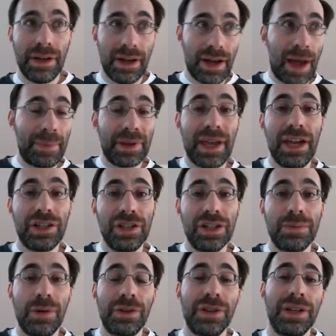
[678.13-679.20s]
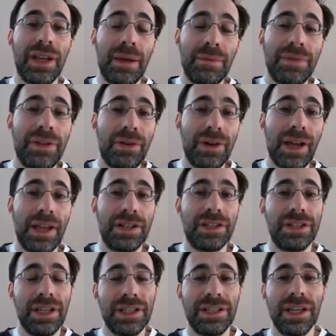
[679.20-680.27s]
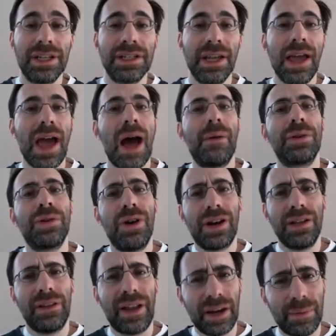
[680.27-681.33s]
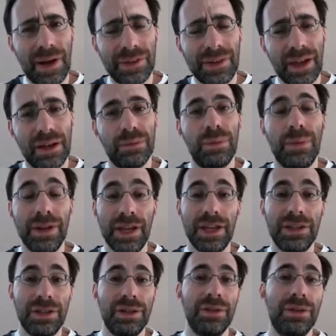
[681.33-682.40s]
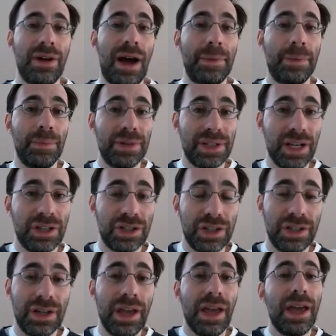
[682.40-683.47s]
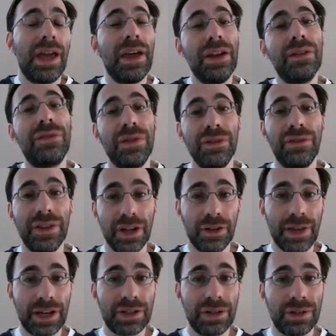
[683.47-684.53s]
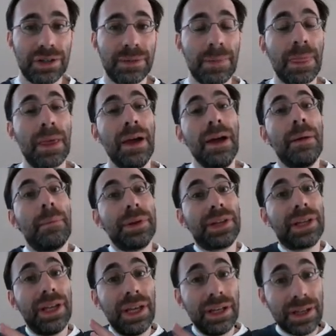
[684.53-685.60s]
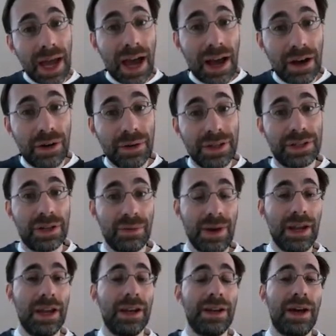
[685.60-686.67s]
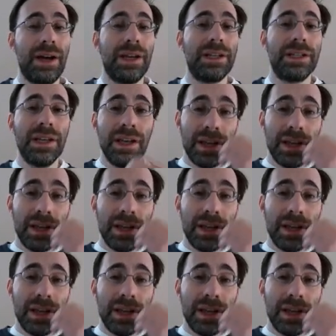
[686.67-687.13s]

applications, both in game theory and statistics, and we'll talk a lot about that when we get to optimization in a few video lectures. But the key now is to recognize